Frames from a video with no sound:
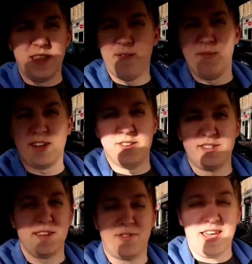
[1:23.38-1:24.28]
No, I
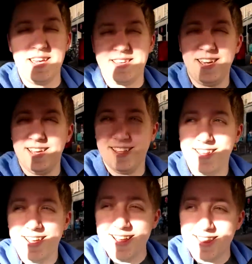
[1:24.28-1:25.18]
can't see a thing.
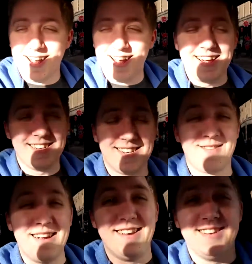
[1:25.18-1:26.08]
The light is
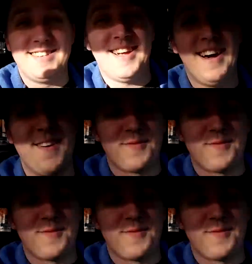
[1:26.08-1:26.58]
horrendous. Hi